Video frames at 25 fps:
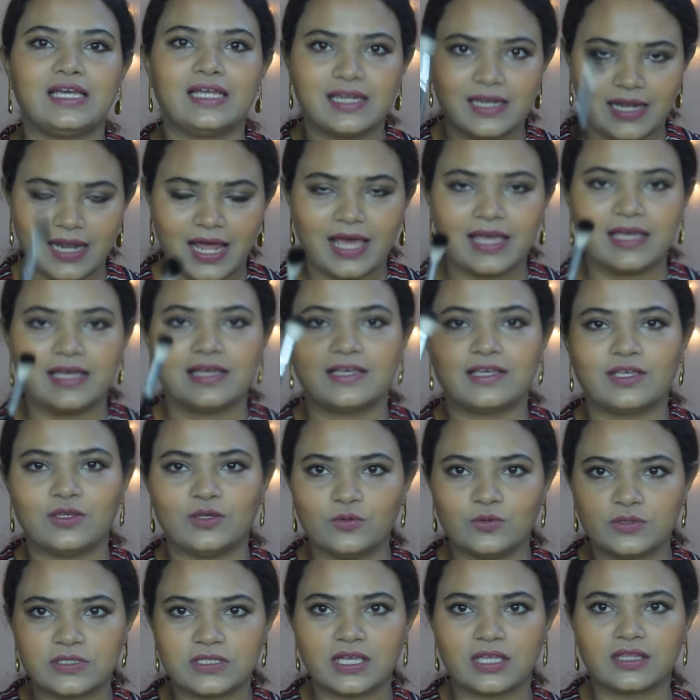like
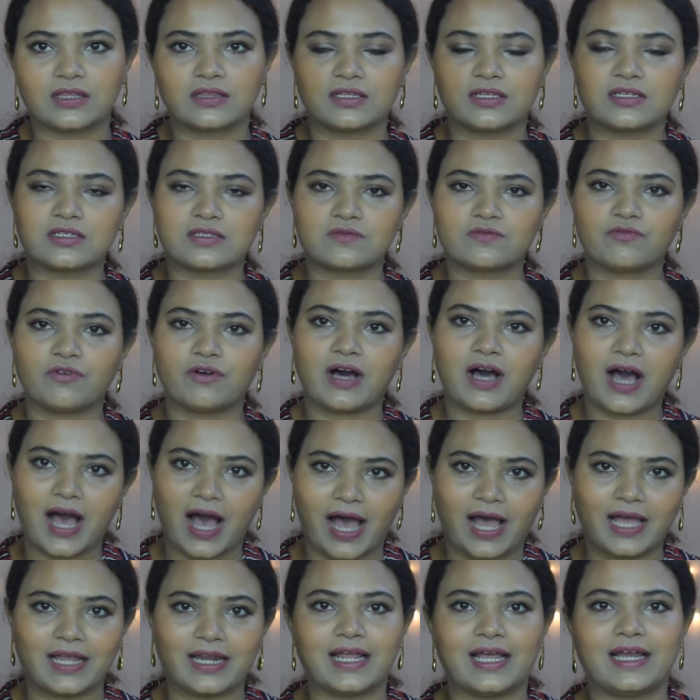using this for
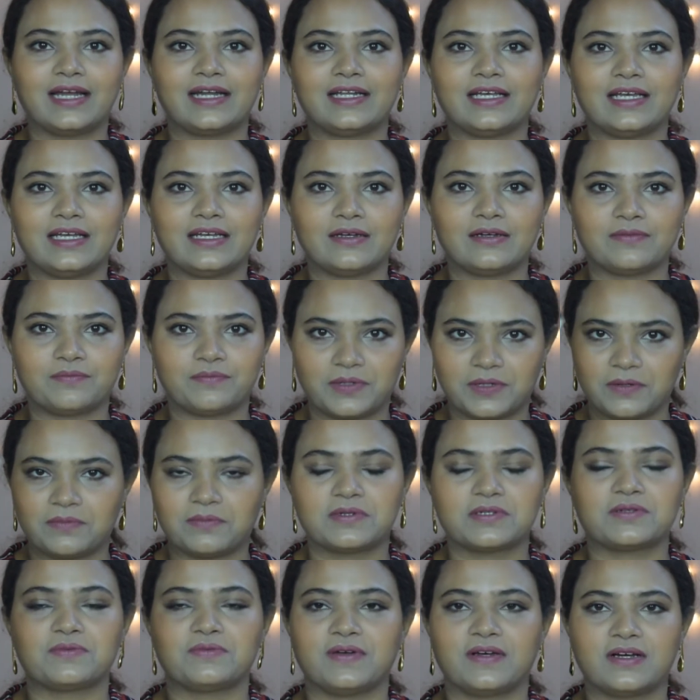highlighting
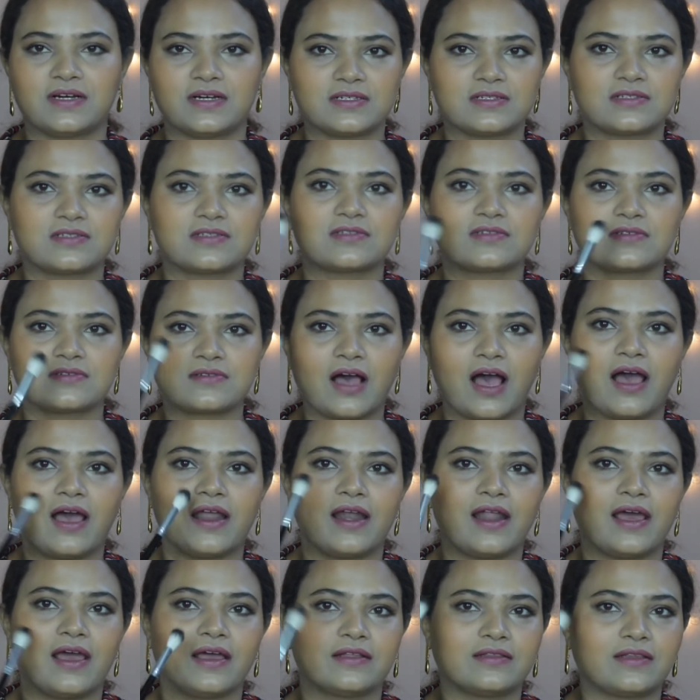purpose, because I
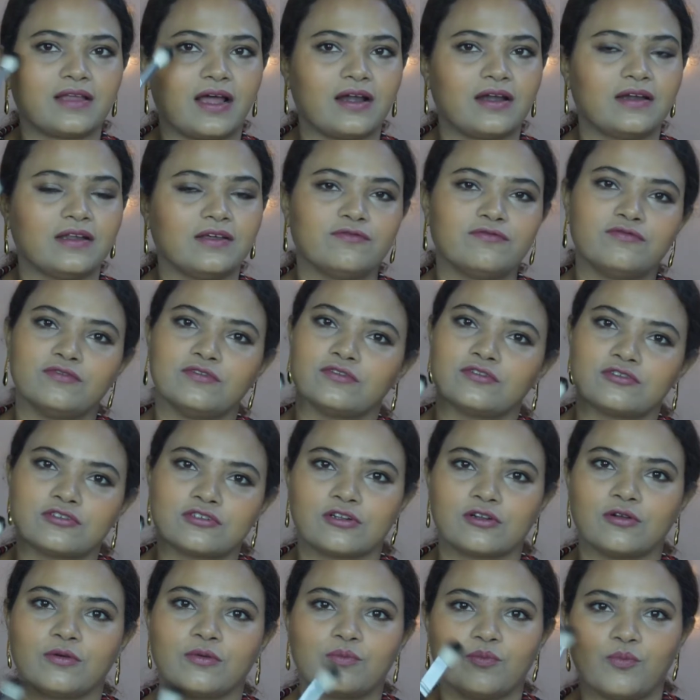like that diffused
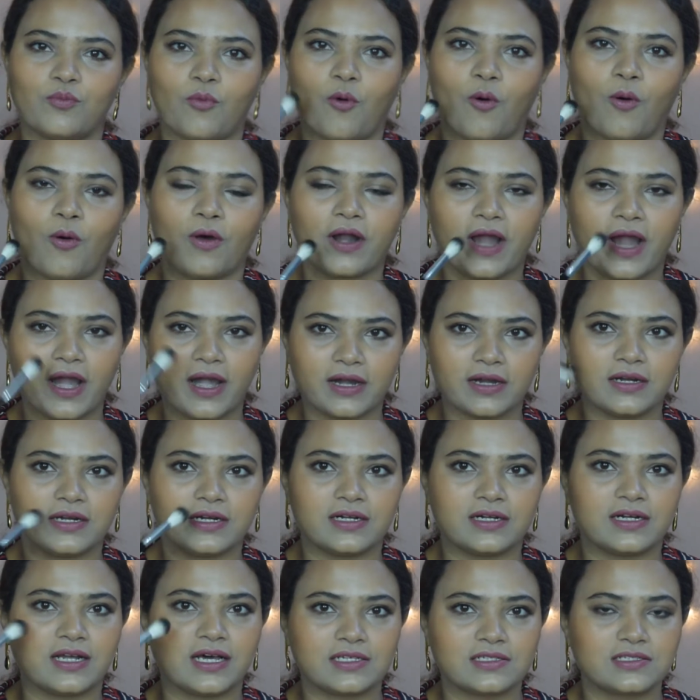look more and
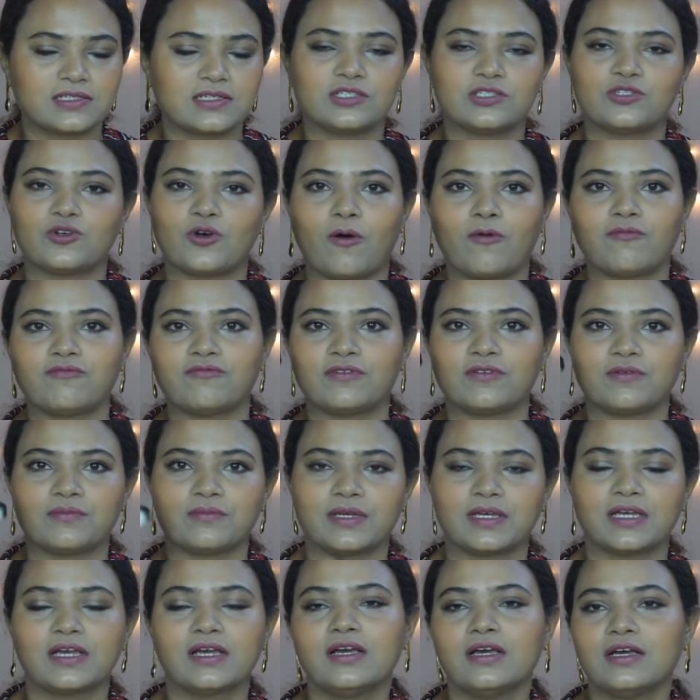it does the job for
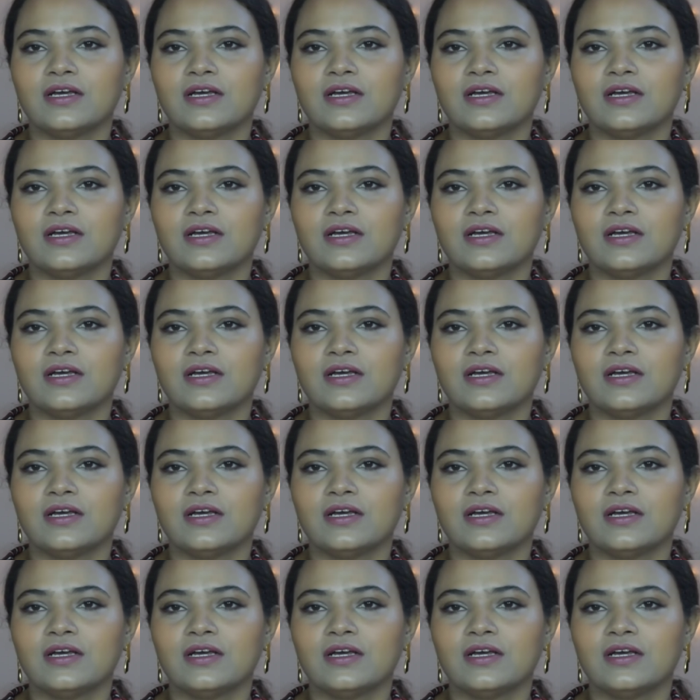me.